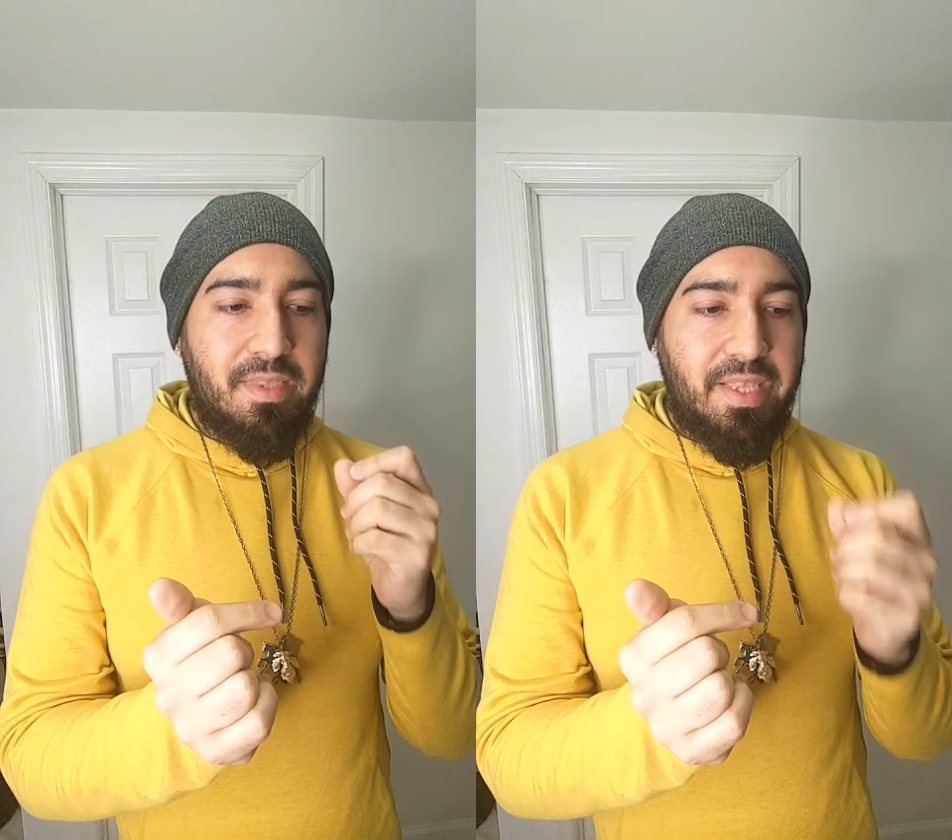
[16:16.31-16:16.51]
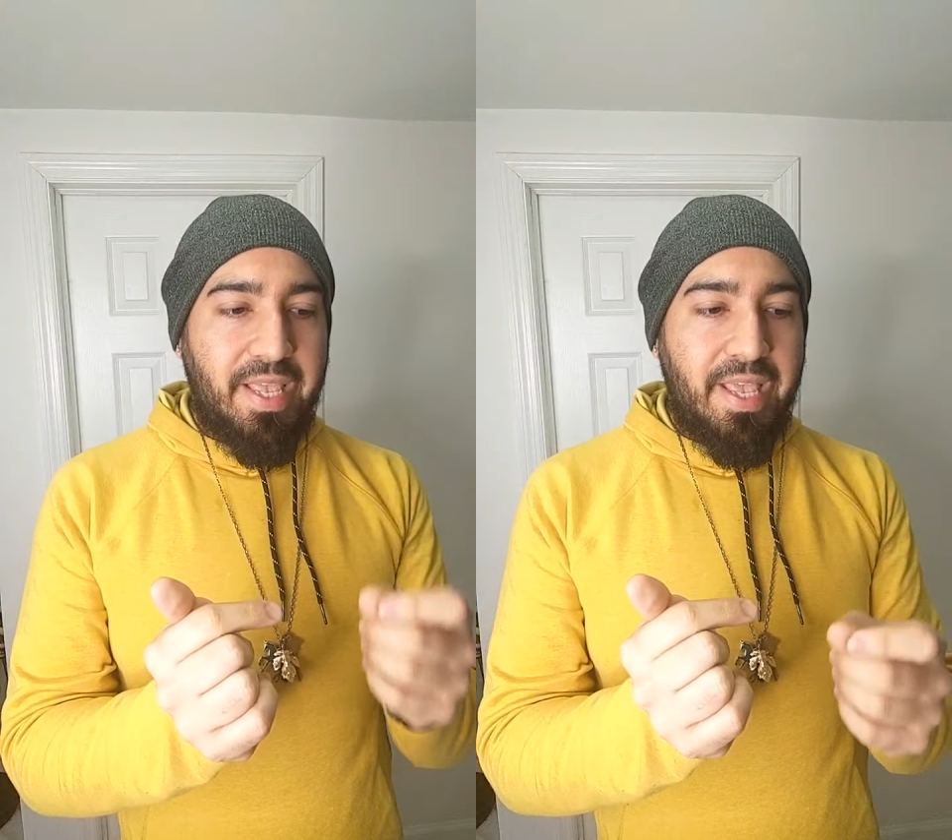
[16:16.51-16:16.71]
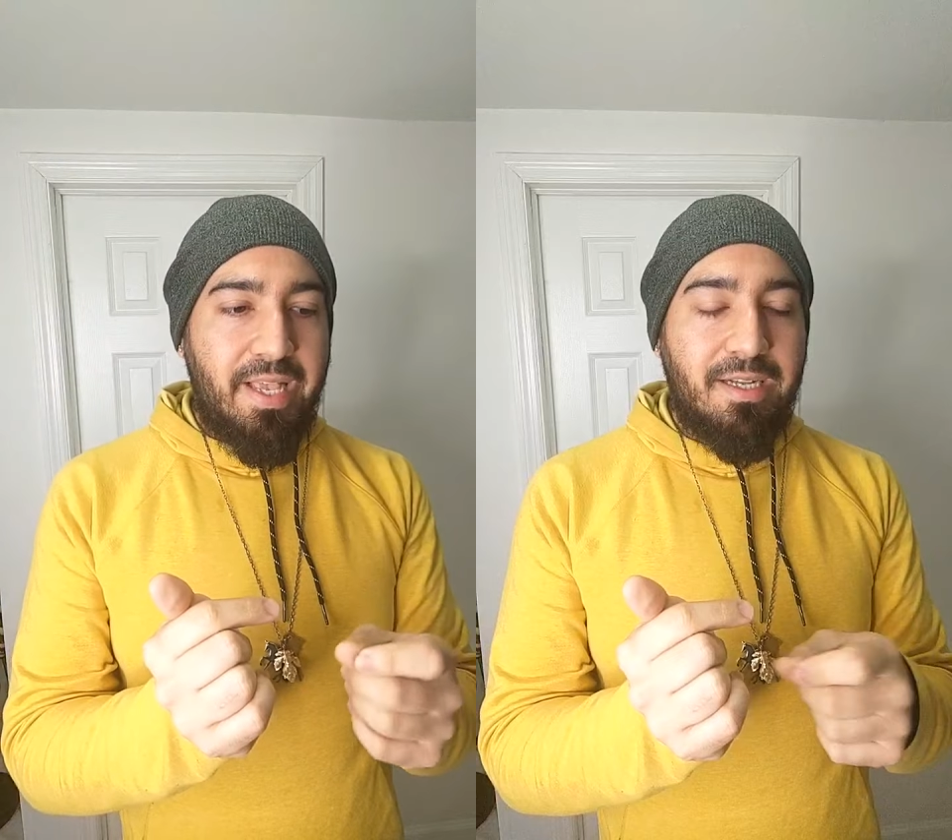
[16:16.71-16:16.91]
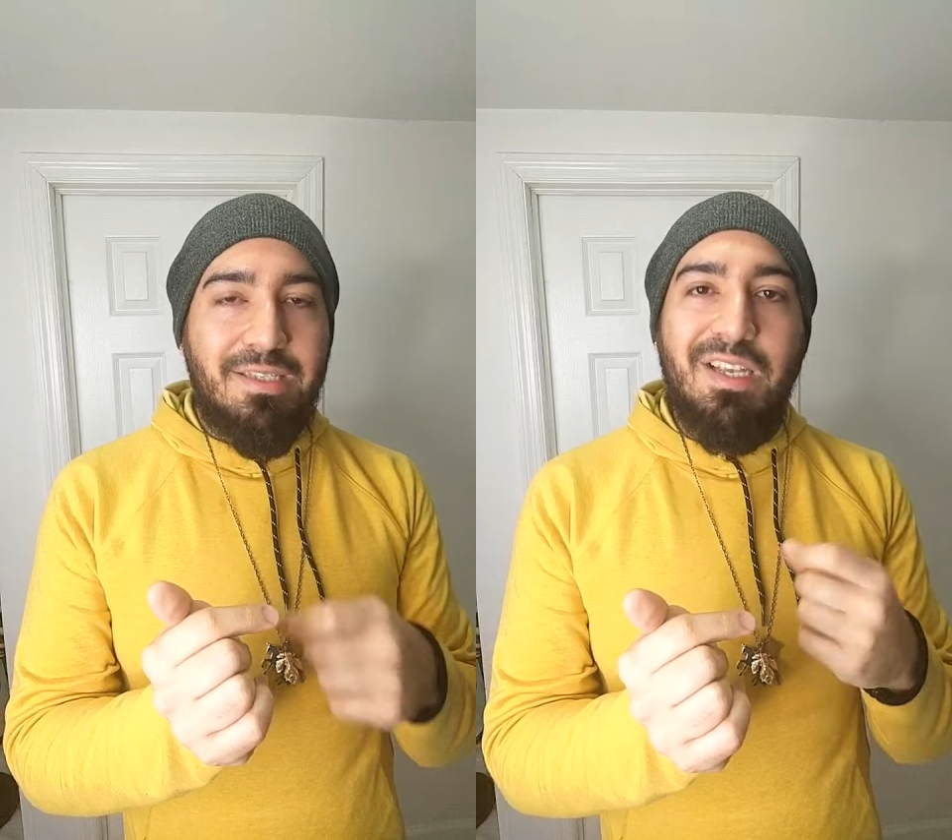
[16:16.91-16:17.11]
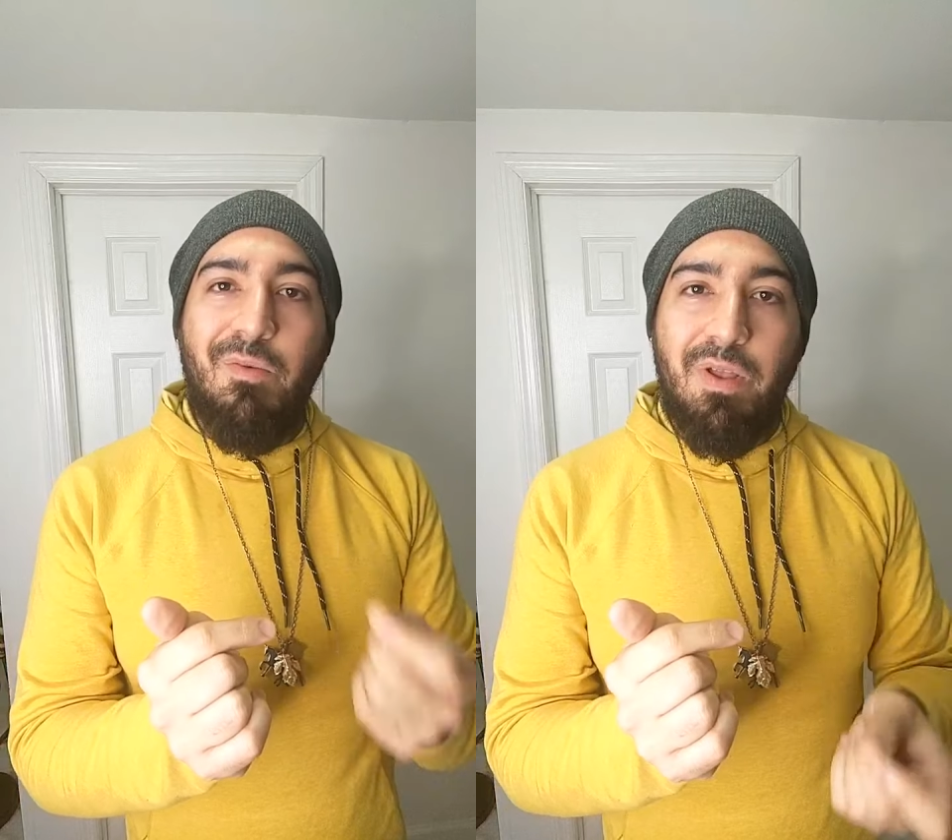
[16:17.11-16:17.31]
takes
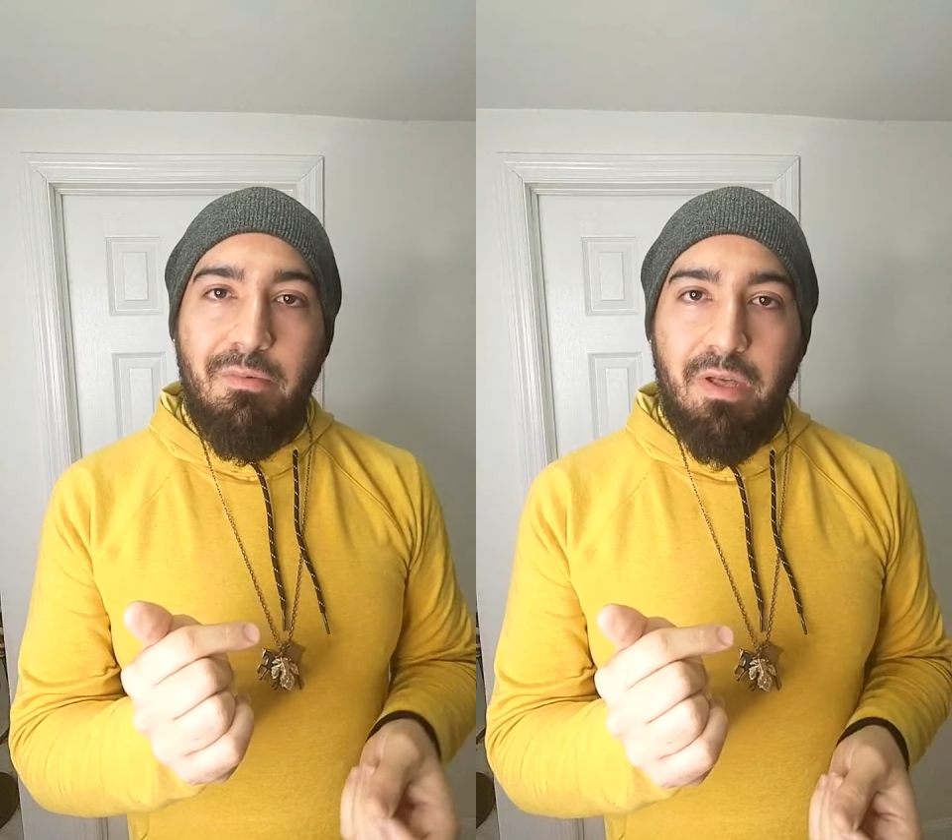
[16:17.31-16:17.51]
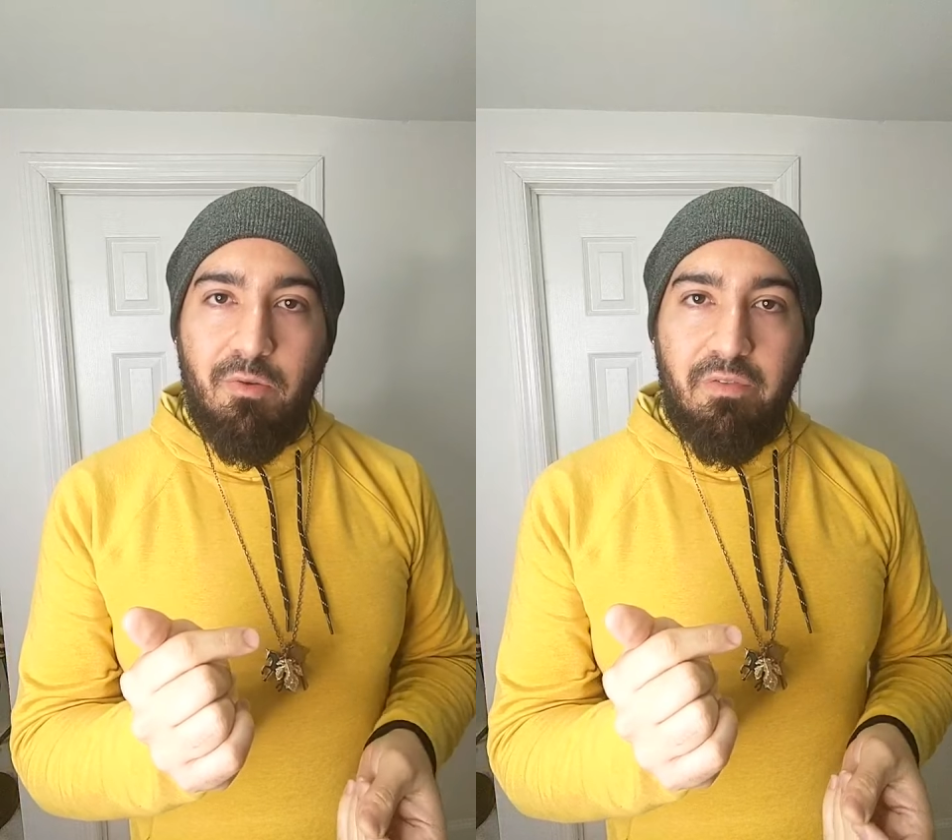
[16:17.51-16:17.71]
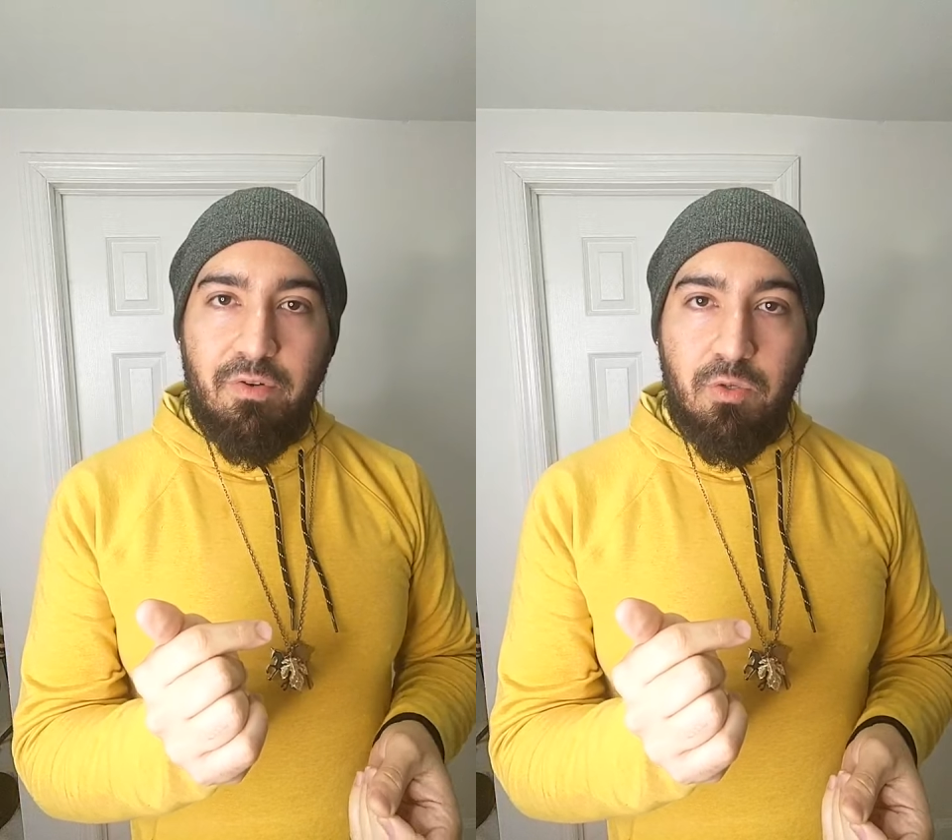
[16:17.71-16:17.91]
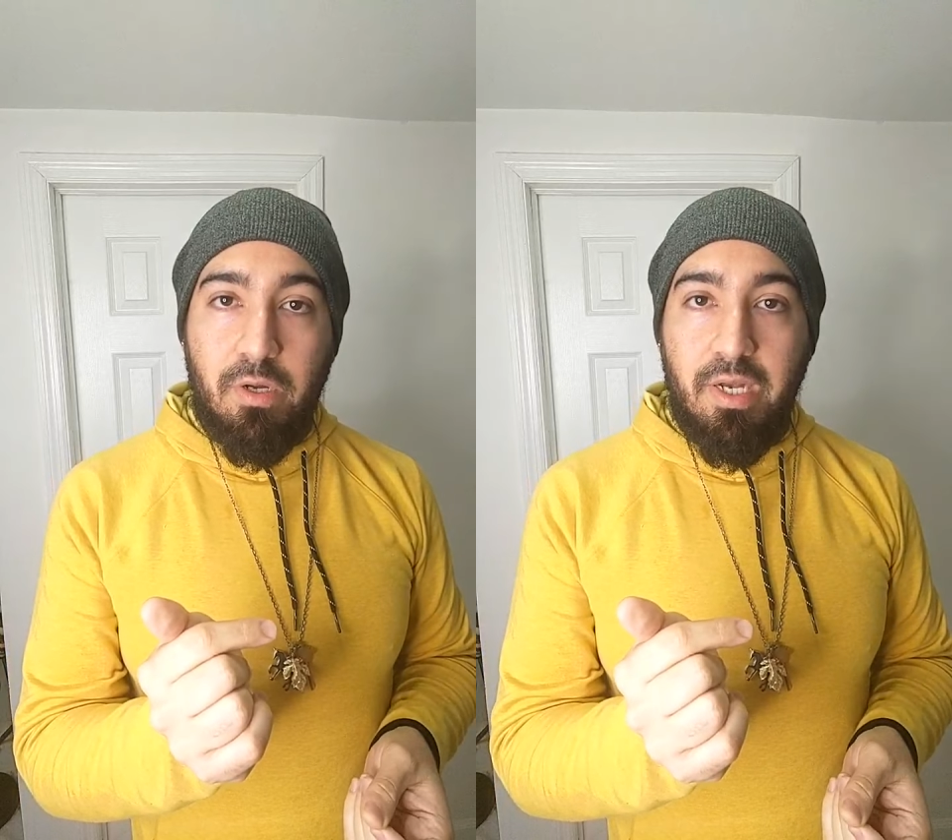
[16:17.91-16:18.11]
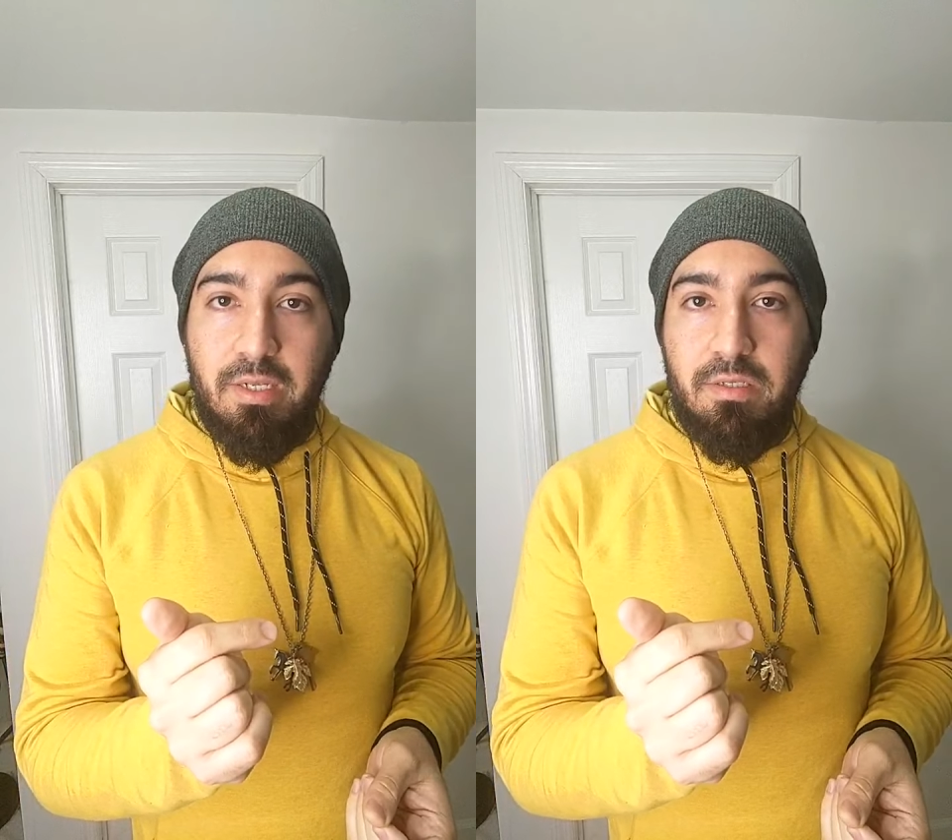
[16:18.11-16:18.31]
in a very bad way for someone else.